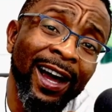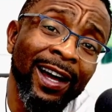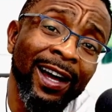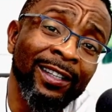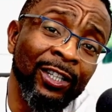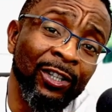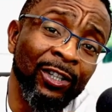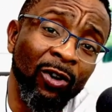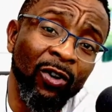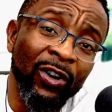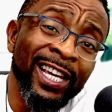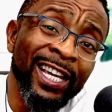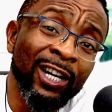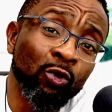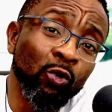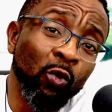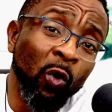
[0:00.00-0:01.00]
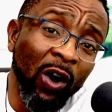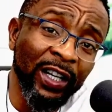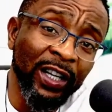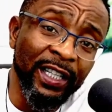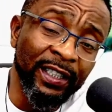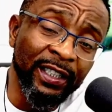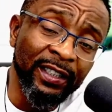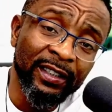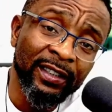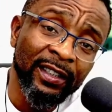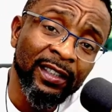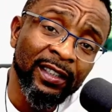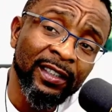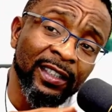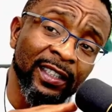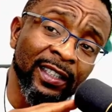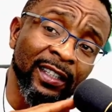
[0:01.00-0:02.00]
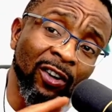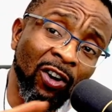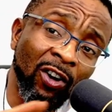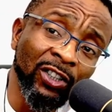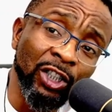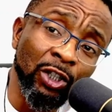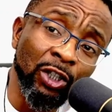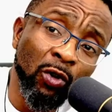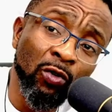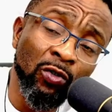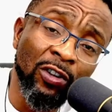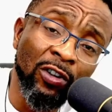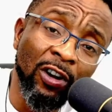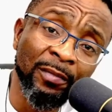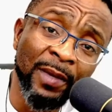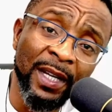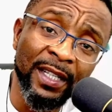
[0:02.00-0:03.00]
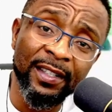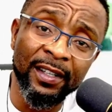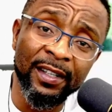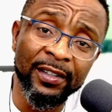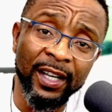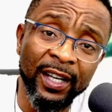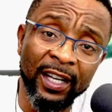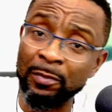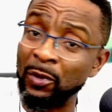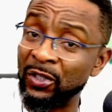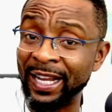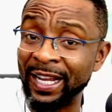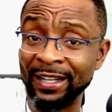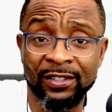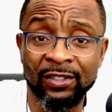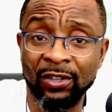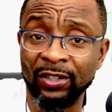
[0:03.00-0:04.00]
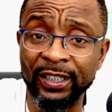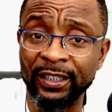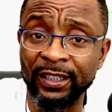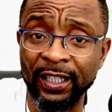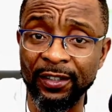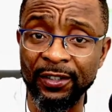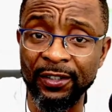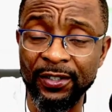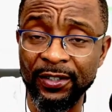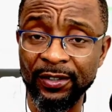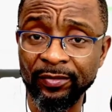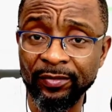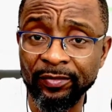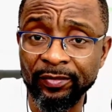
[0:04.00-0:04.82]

equally in all the local government areas, but that's not the case.